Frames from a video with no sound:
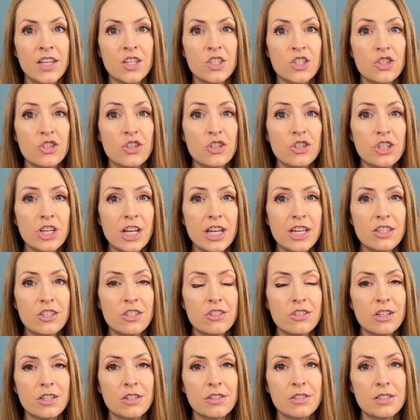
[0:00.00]
Does your child
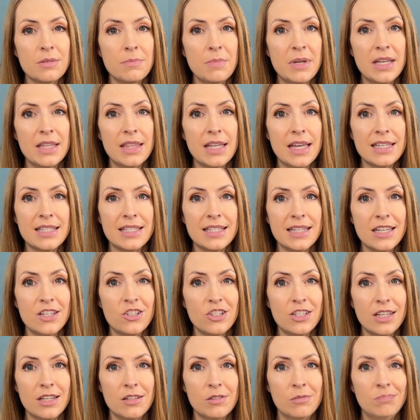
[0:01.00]
struggle to make the
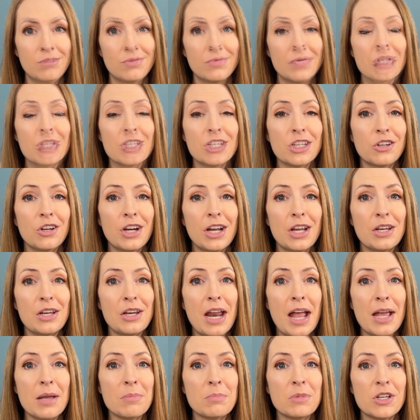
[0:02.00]
SH sound? Well, stick around
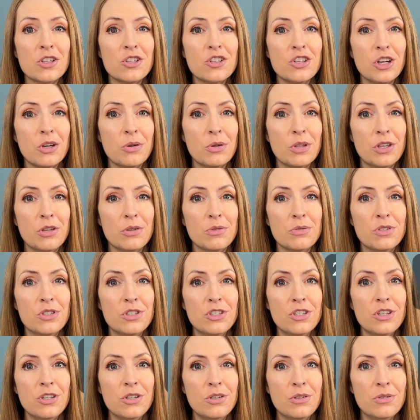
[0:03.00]
and I'm going to share with you
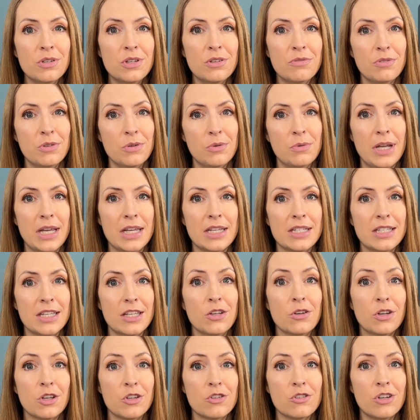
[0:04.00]
2 different ways
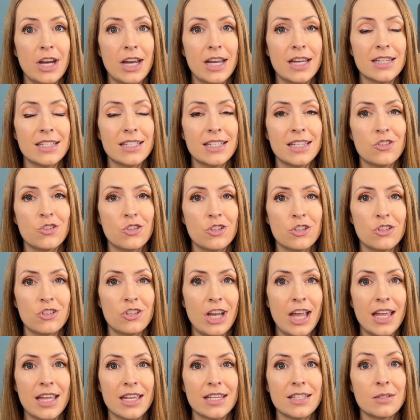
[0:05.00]
that you can try and teach your
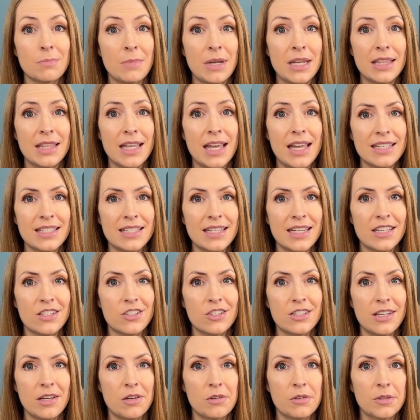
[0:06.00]
child to make the
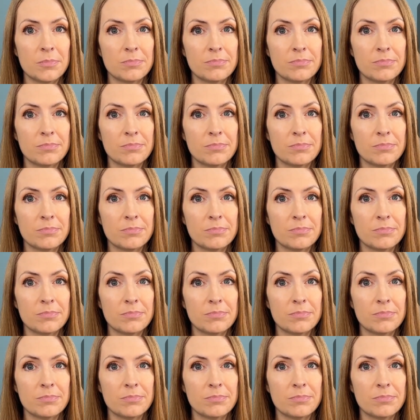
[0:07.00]
SH sound.